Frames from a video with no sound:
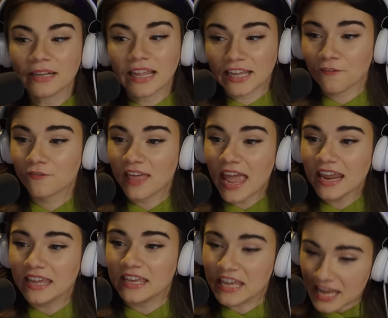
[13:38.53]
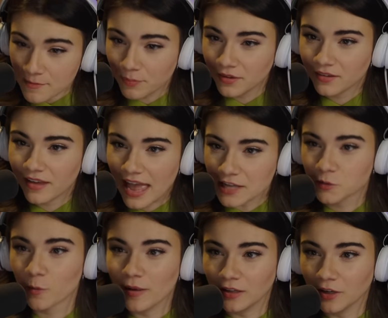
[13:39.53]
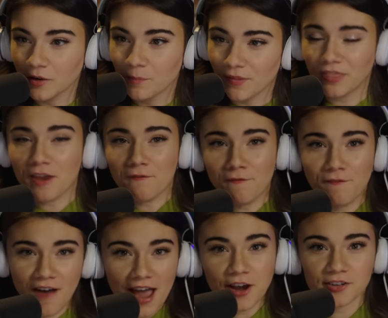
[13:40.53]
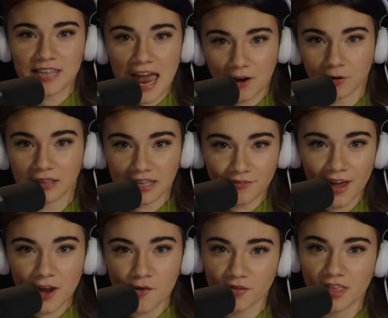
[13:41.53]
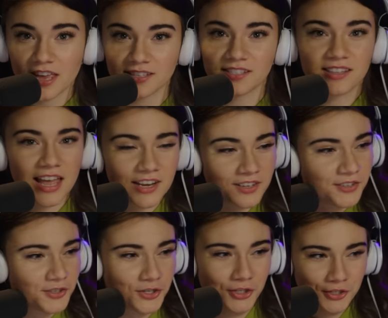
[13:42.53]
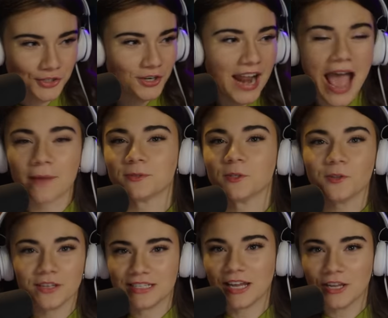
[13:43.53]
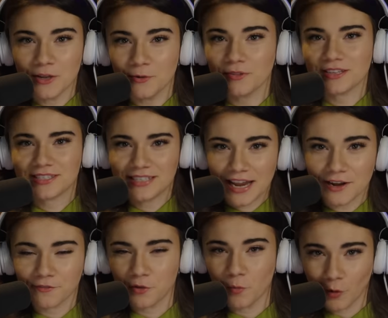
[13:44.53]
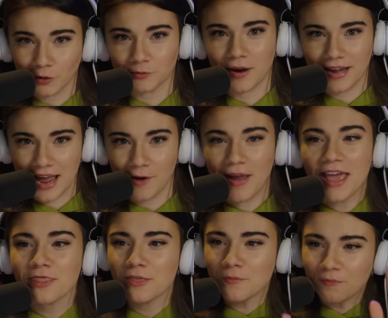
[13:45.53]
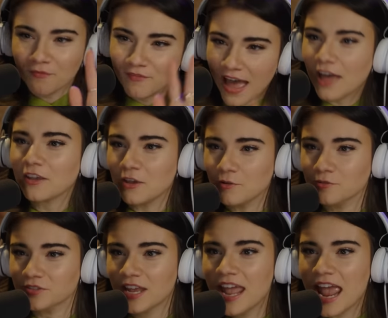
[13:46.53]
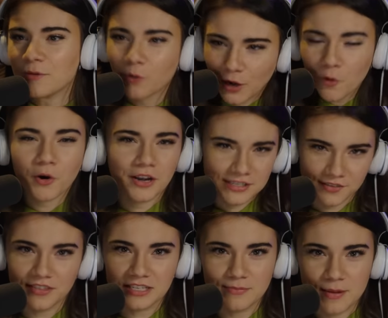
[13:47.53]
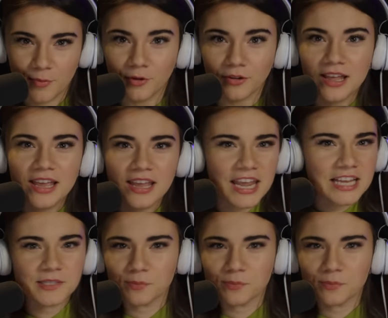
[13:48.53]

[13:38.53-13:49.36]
mean, like, if they keep Ezra Miller but then fire Zachary Levi over this, that should absolutely tell you the state of the world right now and the values and priorities of these people. It's